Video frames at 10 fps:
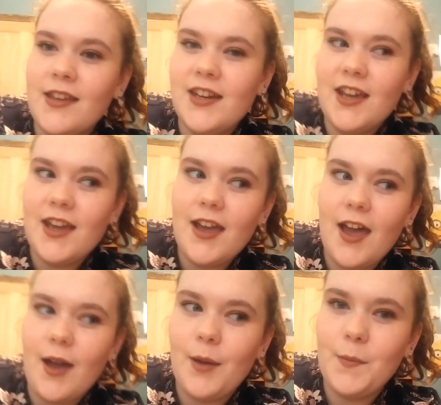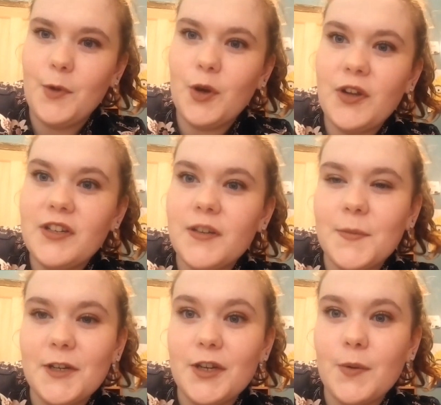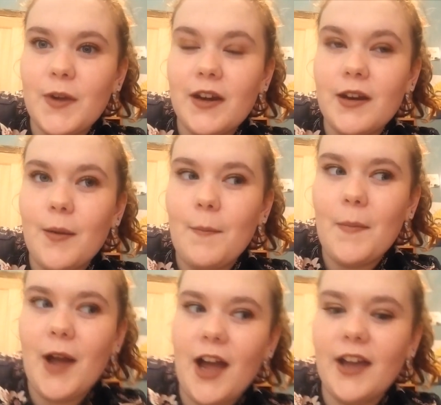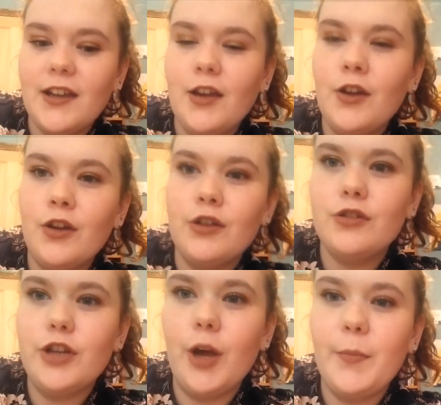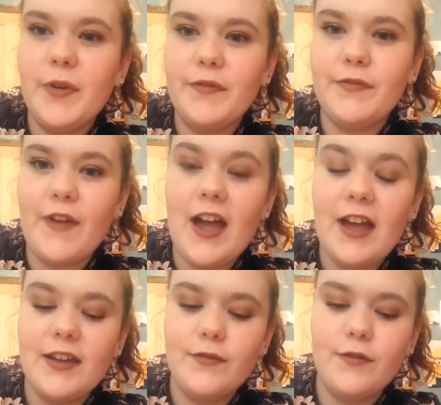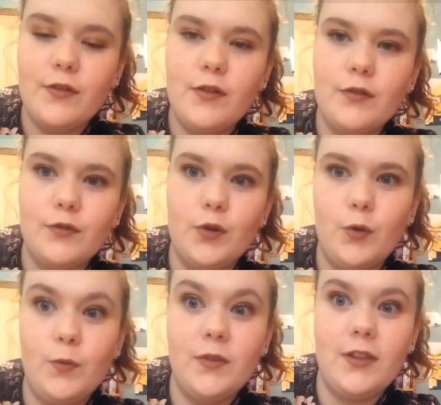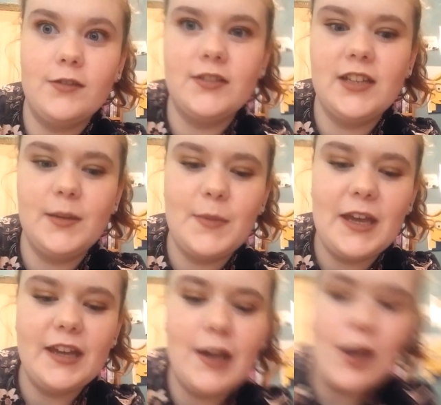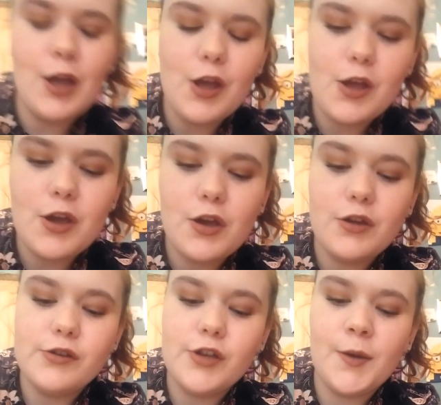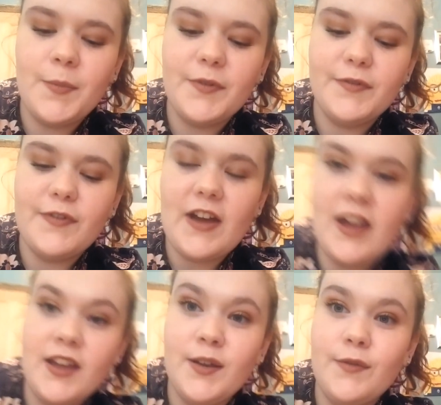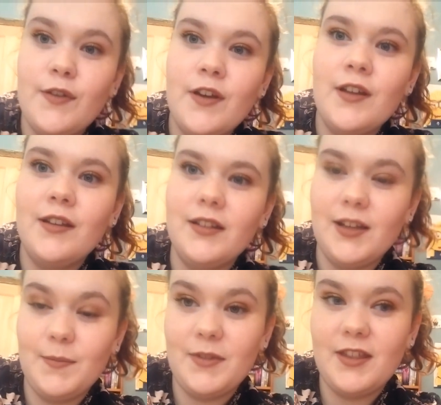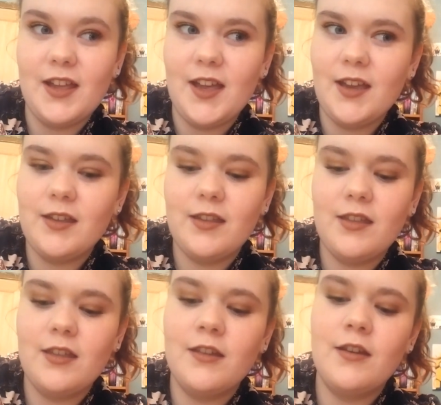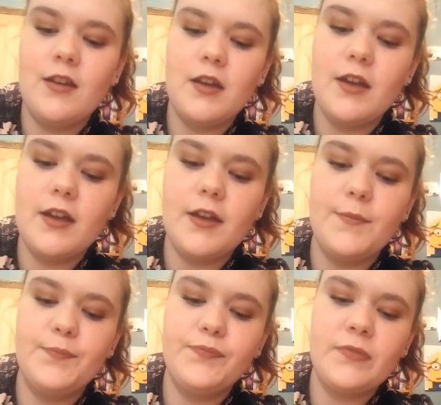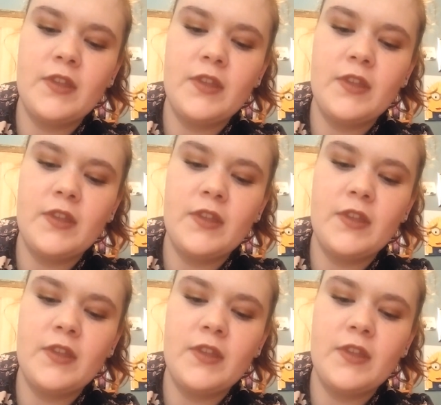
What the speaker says: today I'm going to be doing my top five, little sneak peek, top five lipsticks, and